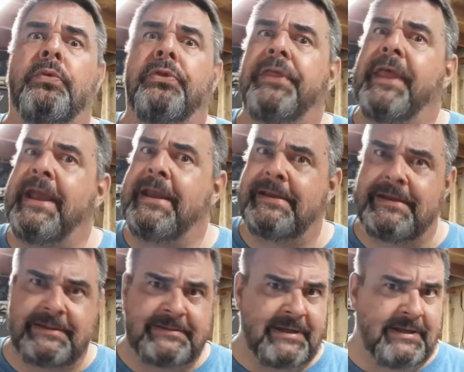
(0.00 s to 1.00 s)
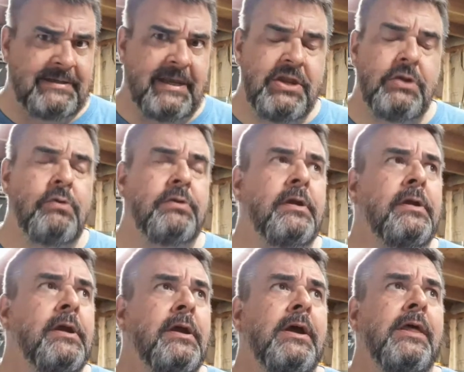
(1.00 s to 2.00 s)
they discontinued
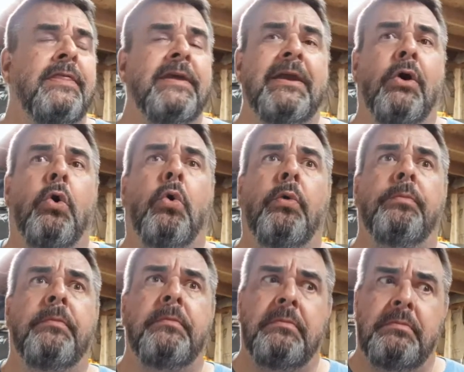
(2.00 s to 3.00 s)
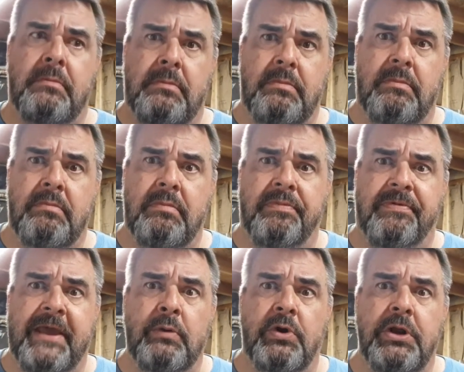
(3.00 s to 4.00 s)
the old
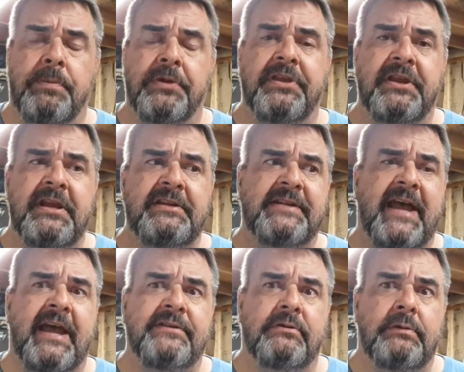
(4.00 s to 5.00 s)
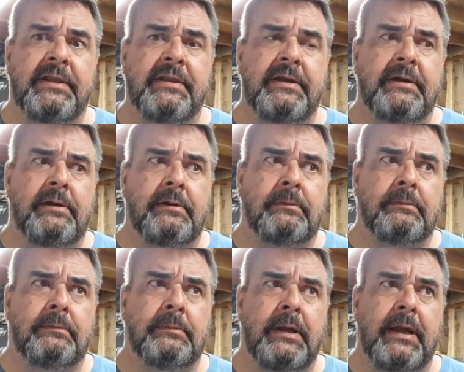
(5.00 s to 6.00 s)
thing where you put the desizer in there
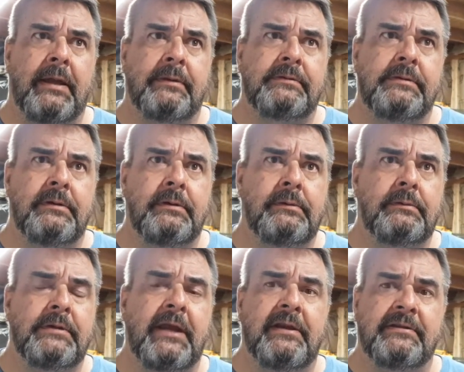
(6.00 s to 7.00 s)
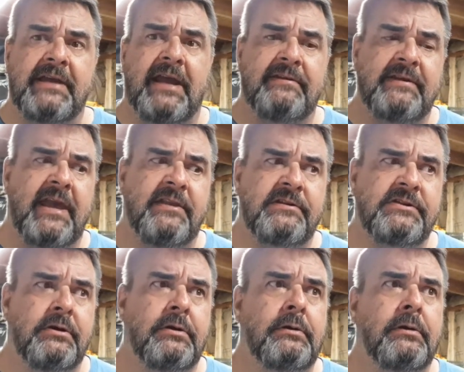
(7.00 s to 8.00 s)
to take the sizing out of the
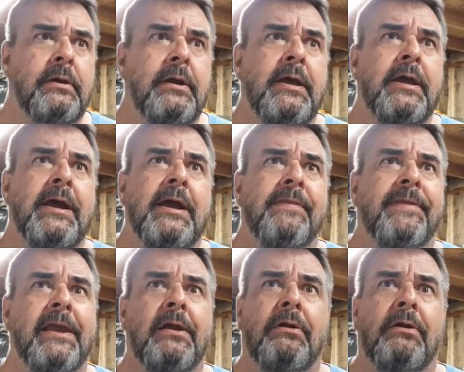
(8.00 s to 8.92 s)
shirt. They